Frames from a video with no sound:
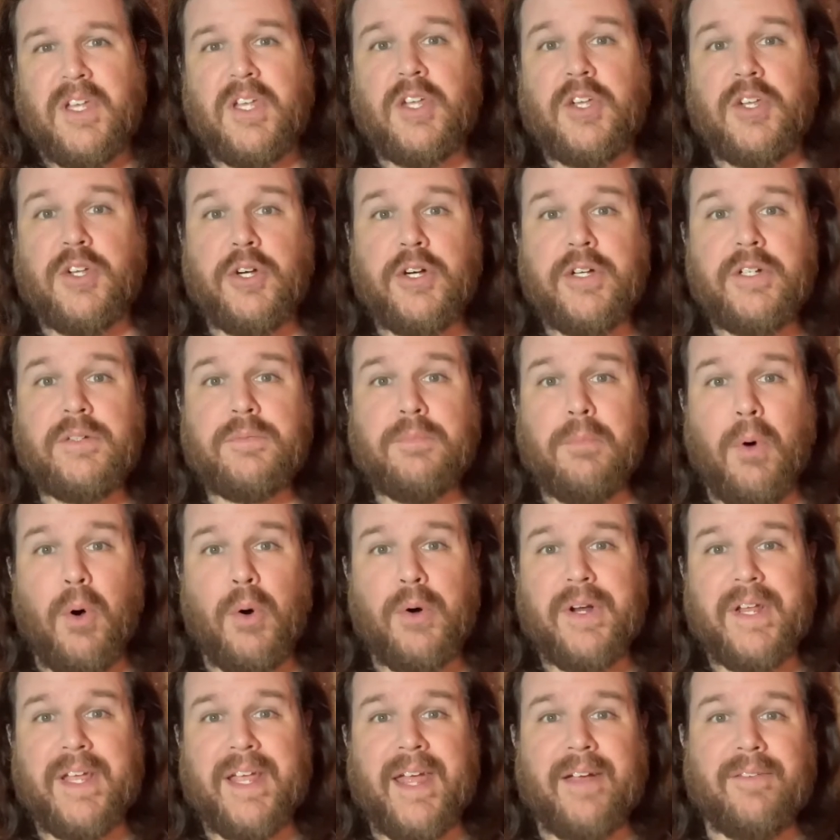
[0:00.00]
Good
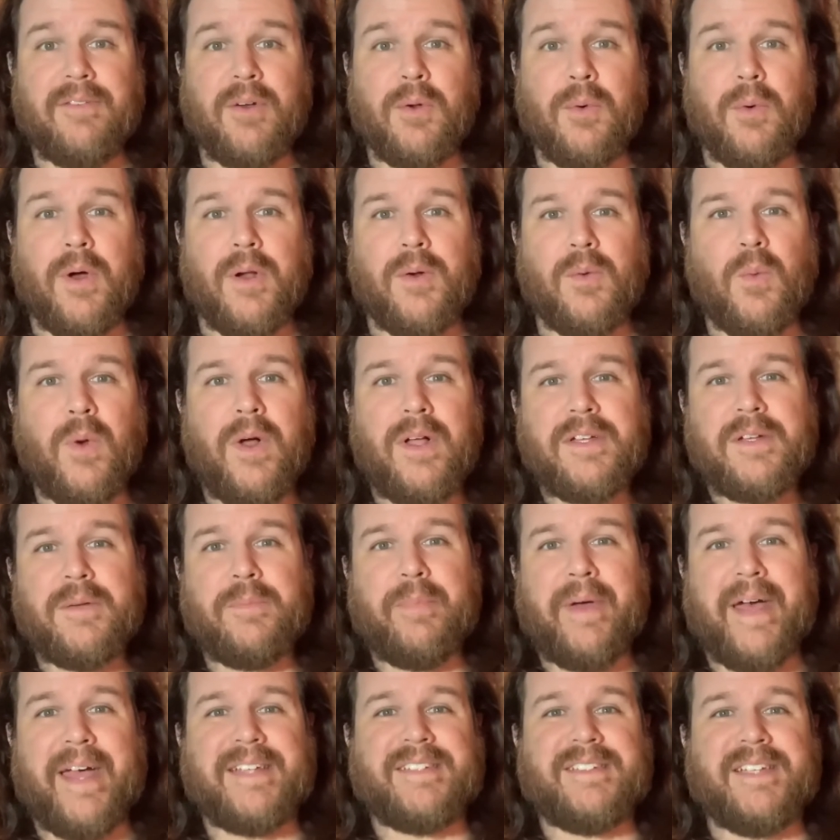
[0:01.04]
morning, everyone. Welcome
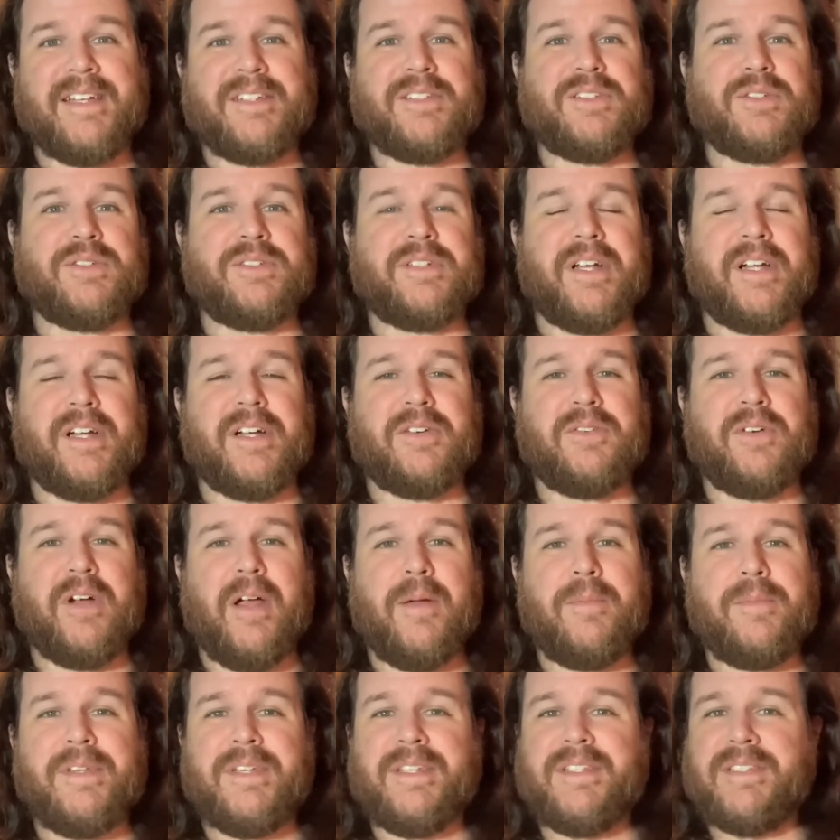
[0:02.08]
back to Esoteric
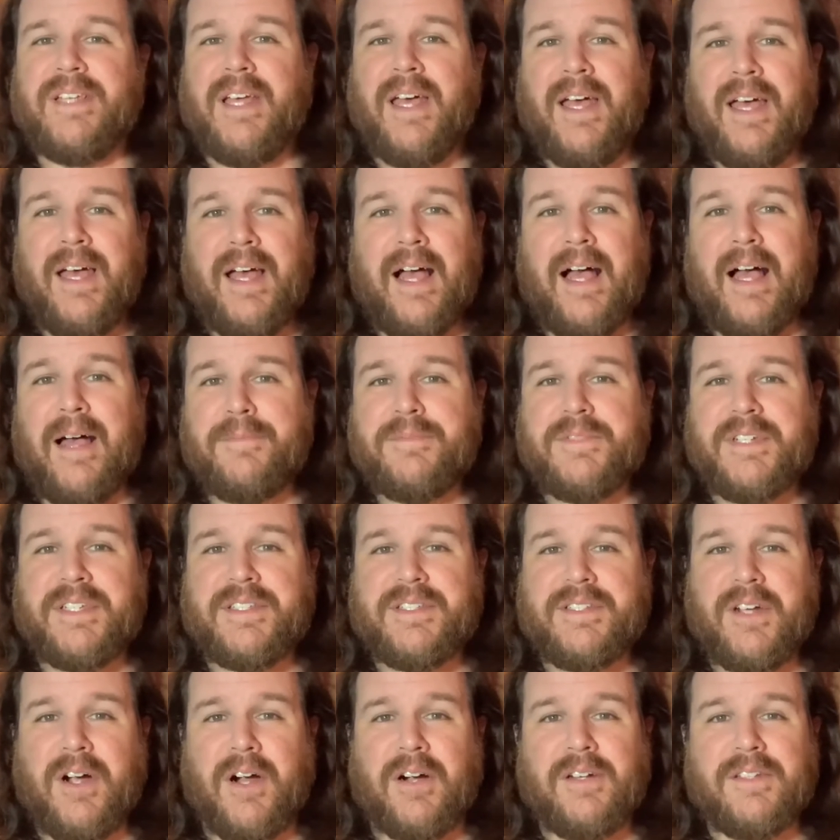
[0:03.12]
Ramblings. I'm
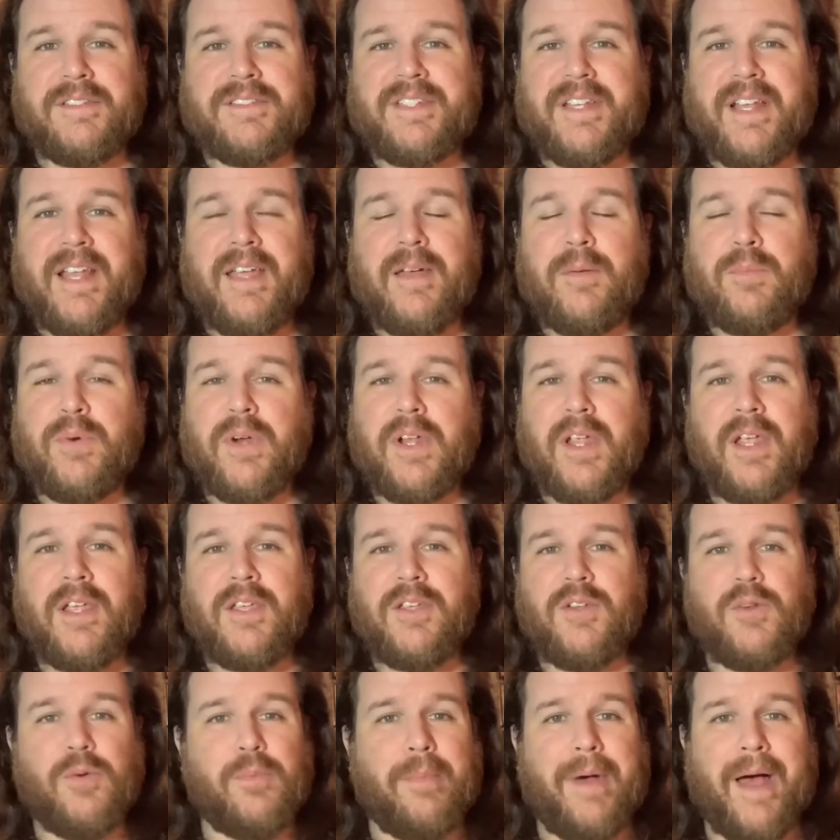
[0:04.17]
Jesse Arnold. Today I'm bringing
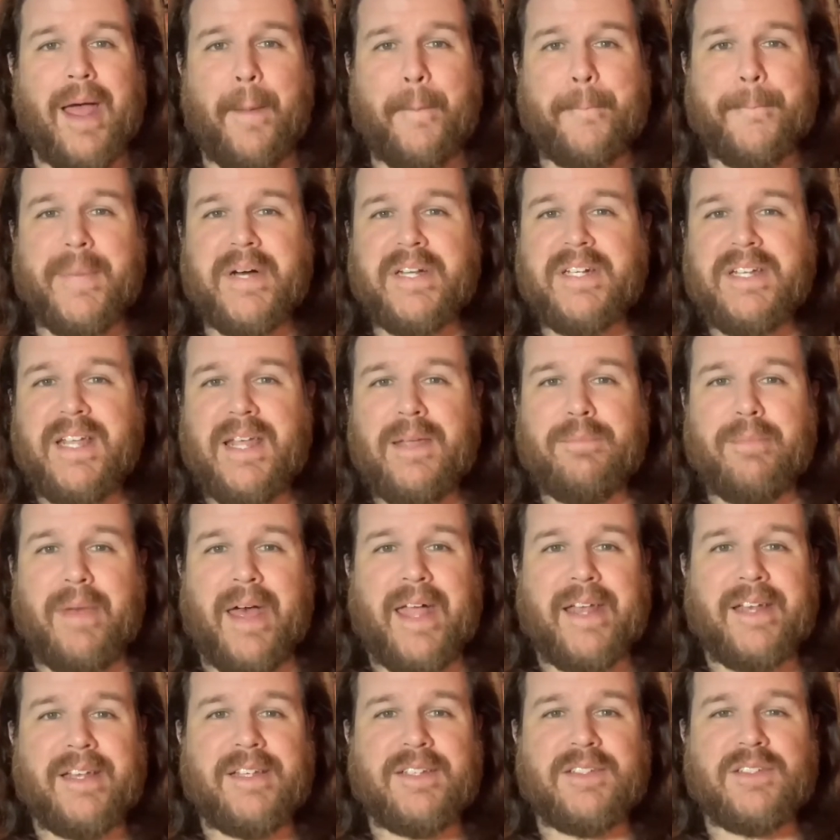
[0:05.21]
you my Monday
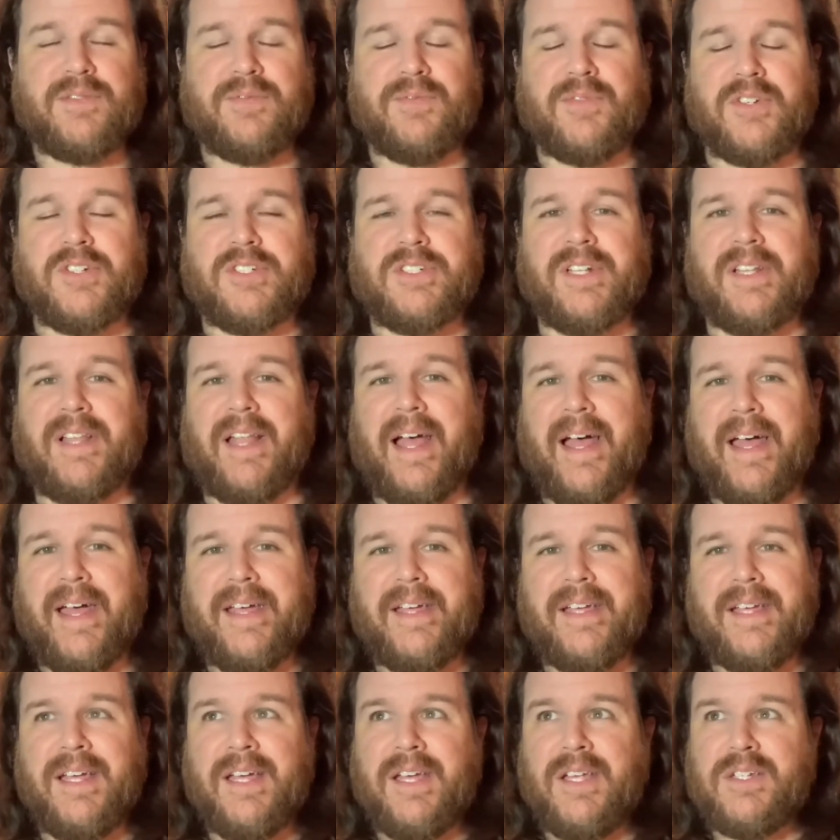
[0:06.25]
Madness for
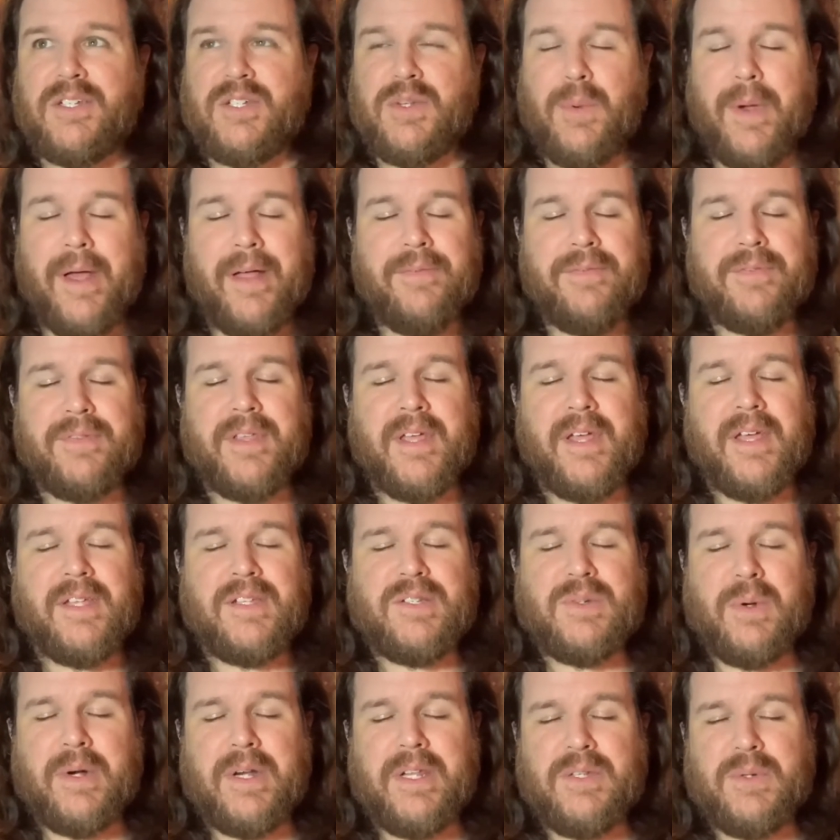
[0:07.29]
July 12th,
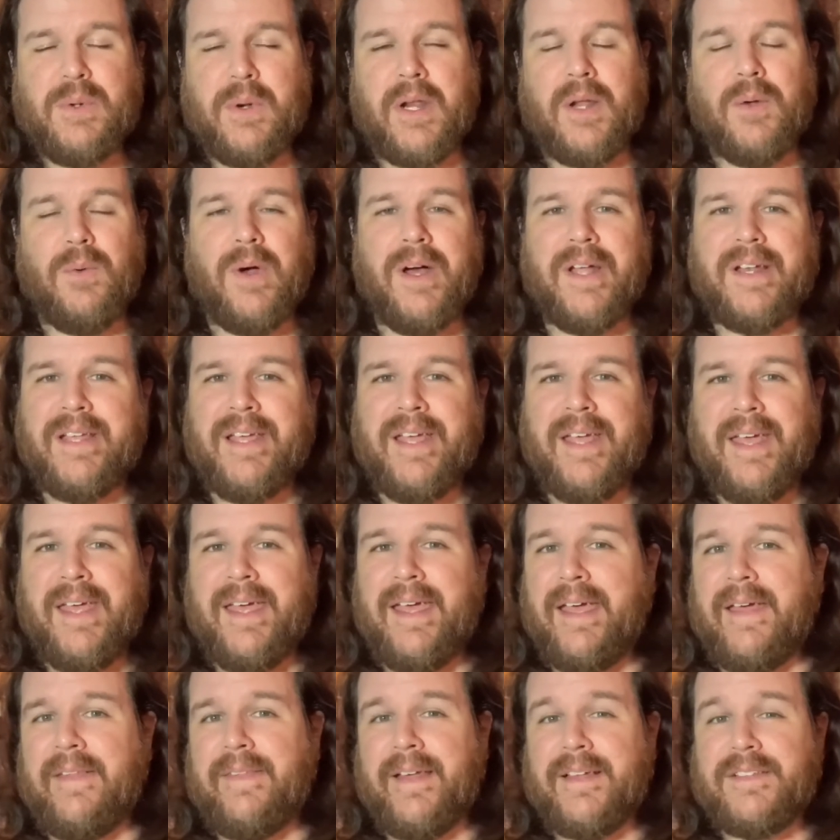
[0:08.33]
2021,
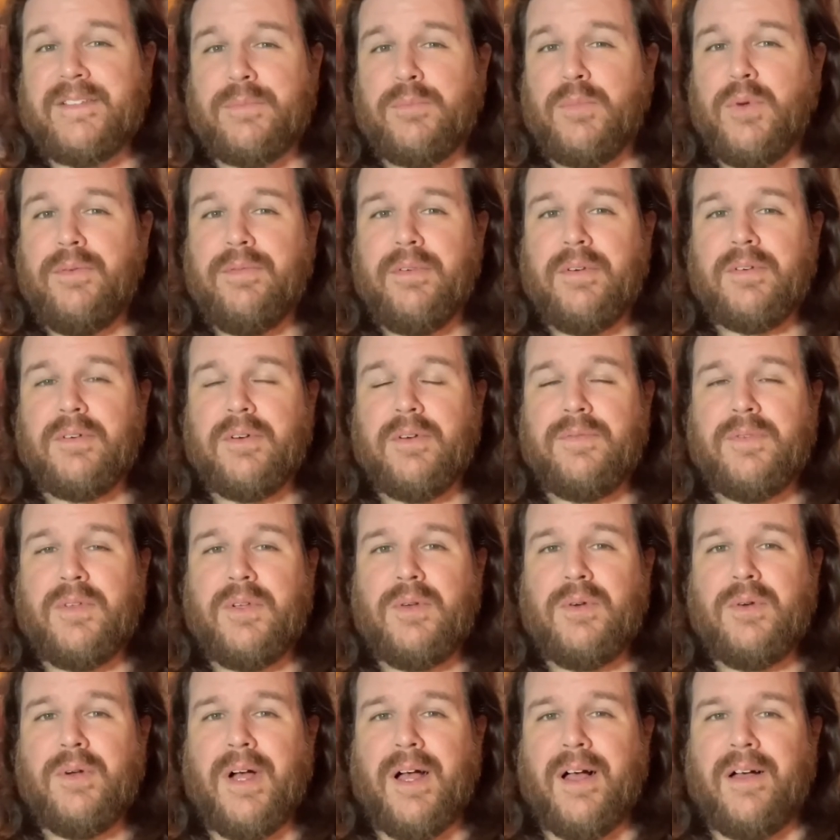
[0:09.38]
and that's a movie
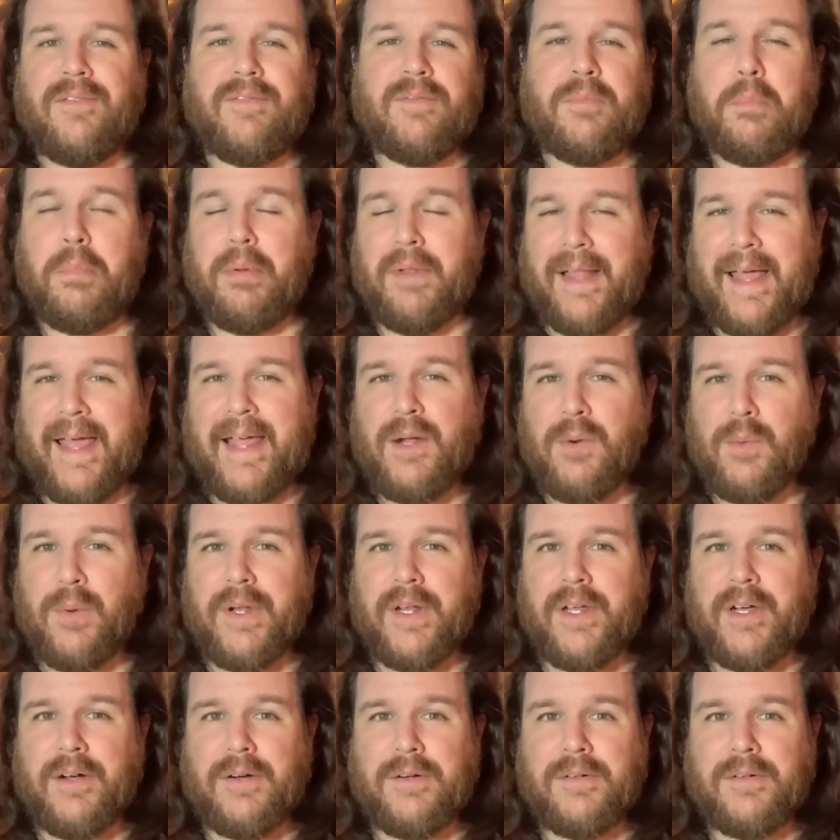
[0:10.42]
review of Black Widow.